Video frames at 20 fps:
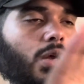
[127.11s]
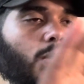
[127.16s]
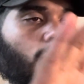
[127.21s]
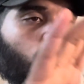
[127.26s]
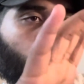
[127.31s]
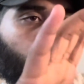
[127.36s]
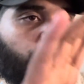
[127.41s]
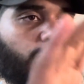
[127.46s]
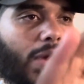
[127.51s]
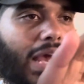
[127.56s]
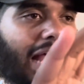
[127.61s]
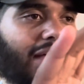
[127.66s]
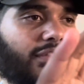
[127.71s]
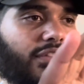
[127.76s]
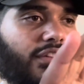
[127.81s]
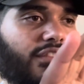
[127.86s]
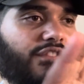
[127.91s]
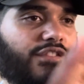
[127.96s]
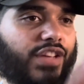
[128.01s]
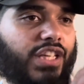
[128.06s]
When you have
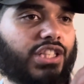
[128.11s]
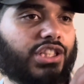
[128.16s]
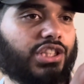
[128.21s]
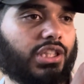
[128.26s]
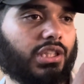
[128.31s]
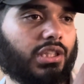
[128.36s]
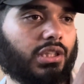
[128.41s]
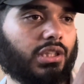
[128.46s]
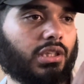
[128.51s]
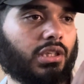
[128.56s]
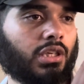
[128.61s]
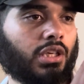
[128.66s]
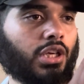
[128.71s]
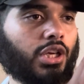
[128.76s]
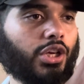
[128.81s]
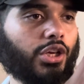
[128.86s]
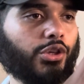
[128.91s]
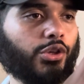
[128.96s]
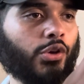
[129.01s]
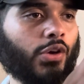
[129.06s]
a vision,
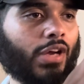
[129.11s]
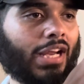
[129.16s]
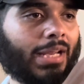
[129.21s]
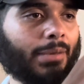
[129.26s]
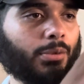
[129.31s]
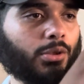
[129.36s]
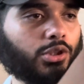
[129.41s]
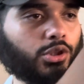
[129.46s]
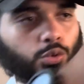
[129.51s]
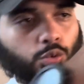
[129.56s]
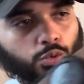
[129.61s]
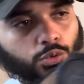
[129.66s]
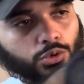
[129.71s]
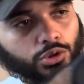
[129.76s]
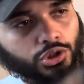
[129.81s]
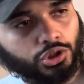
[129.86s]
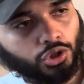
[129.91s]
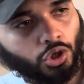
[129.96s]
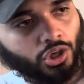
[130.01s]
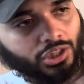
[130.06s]
you're able to
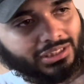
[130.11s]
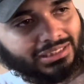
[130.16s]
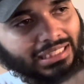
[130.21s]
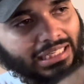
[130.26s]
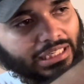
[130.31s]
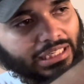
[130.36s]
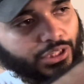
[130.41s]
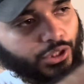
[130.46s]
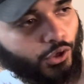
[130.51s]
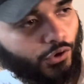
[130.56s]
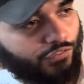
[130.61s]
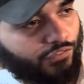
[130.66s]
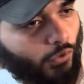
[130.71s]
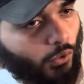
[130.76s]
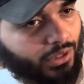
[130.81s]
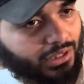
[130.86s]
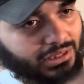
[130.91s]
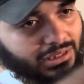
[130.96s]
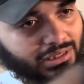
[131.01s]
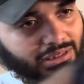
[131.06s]
start setting your
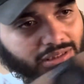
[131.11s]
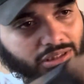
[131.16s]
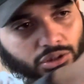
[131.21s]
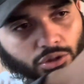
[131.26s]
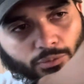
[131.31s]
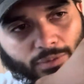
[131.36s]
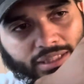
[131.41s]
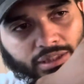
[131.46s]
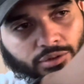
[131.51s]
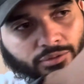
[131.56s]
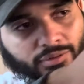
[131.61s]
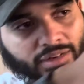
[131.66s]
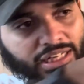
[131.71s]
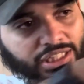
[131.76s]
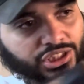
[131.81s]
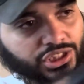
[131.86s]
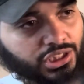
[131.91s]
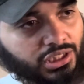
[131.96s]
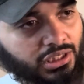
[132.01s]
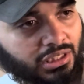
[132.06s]
focuses in the right
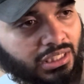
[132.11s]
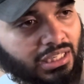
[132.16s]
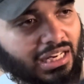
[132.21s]
direction,